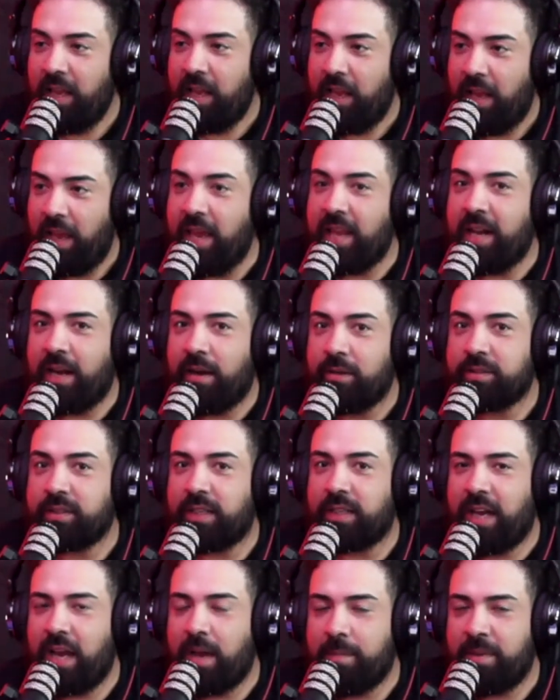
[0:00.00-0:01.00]
And I was
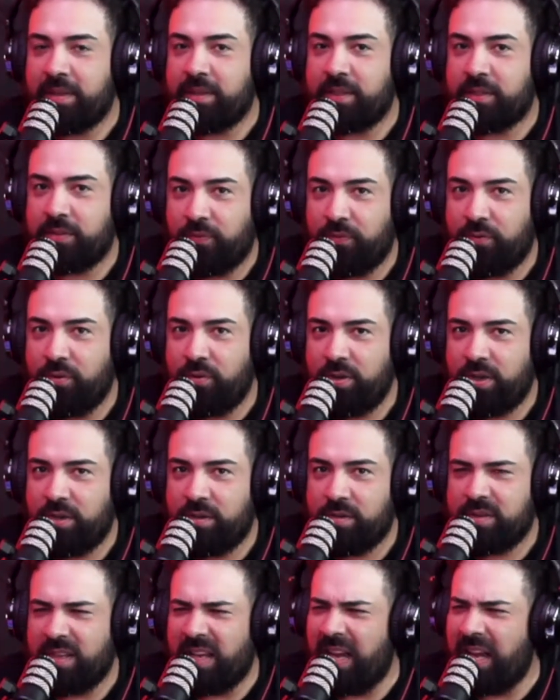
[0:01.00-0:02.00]
like, how about this for New
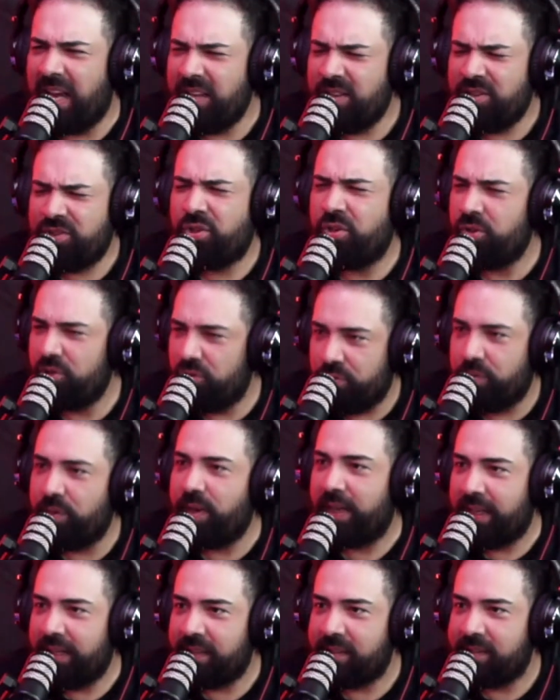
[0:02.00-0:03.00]
Year's? I shouldn't
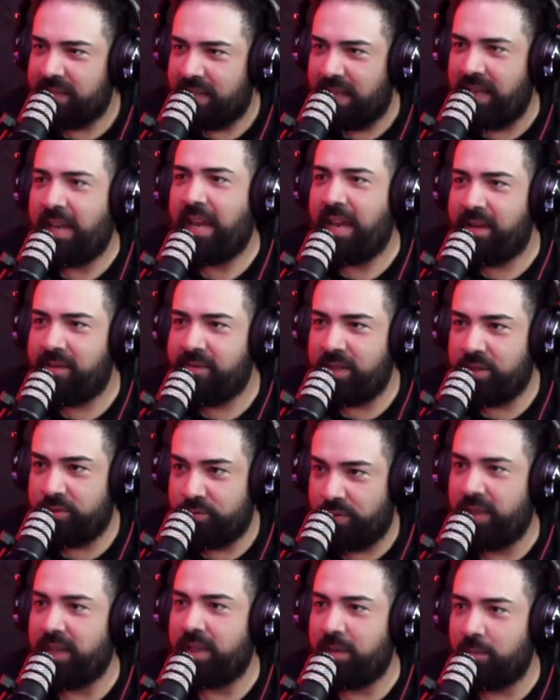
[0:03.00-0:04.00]
drink because I have a
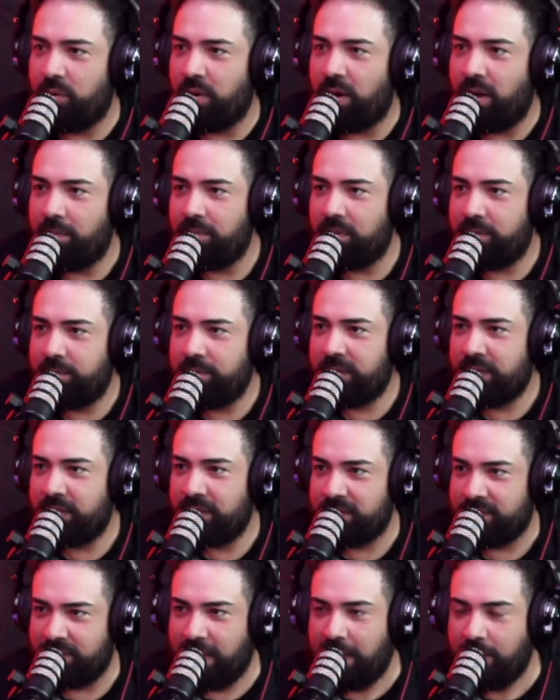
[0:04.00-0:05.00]
drinking problem.
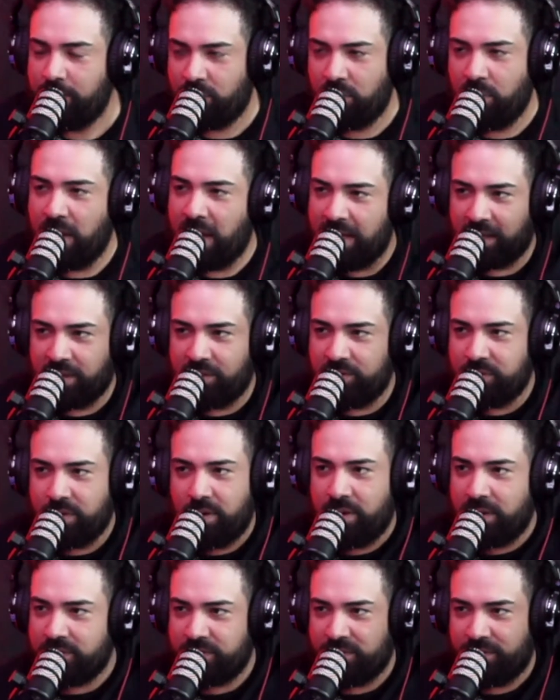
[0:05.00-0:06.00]
Because I would go out of
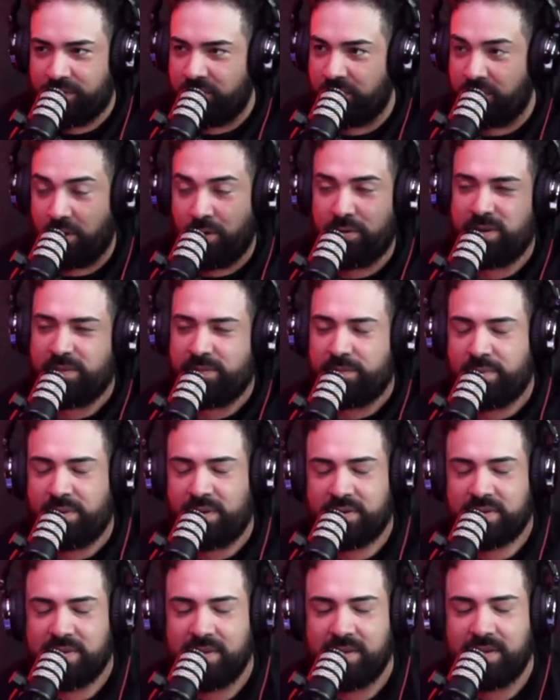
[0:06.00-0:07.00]
control. I'd turn into a whole different
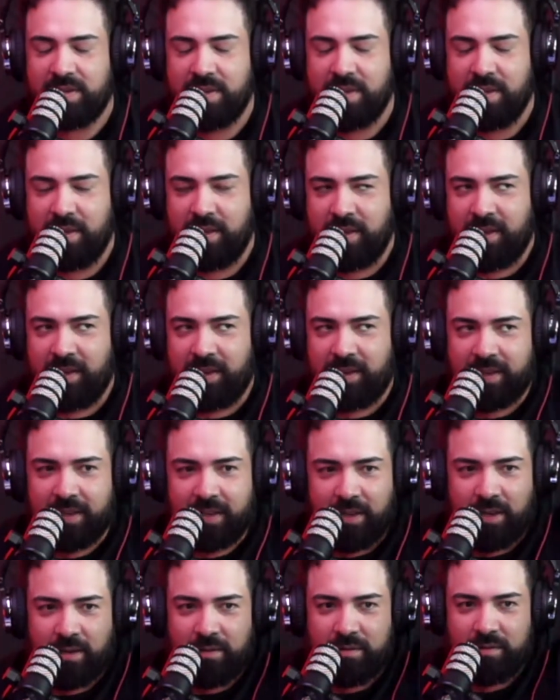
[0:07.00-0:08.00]
person, you
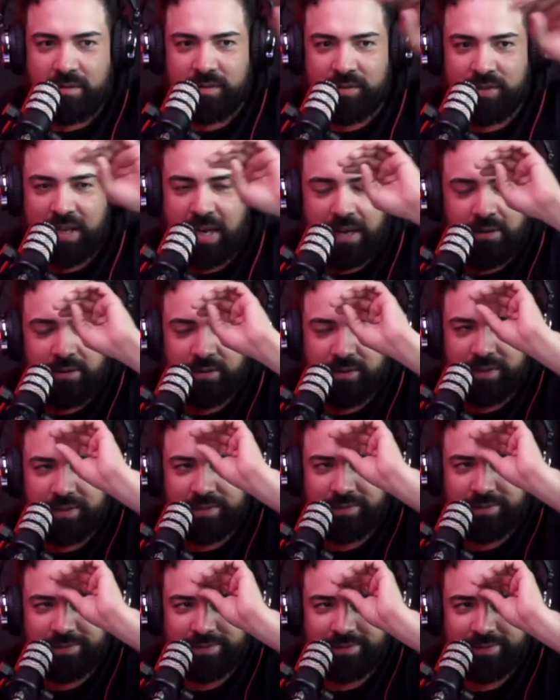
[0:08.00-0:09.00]
know, not
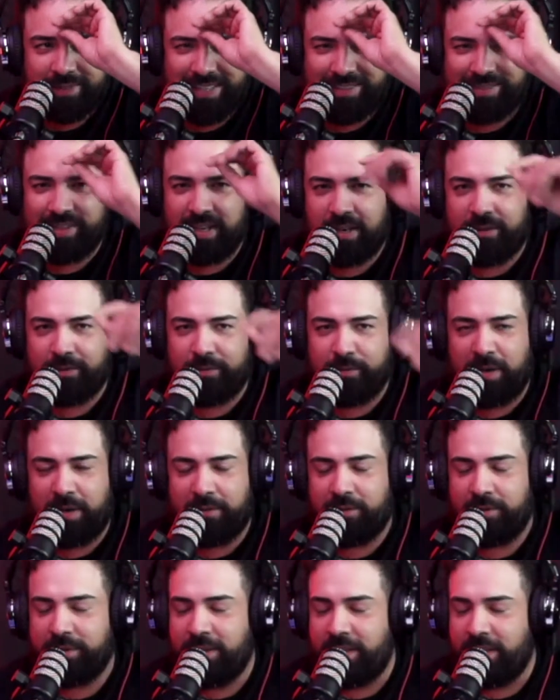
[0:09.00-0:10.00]
Jackal,
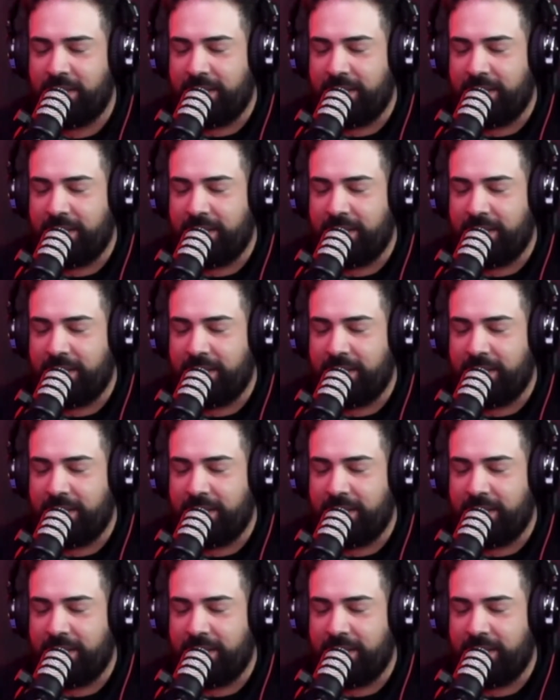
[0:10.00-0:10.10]
whatever.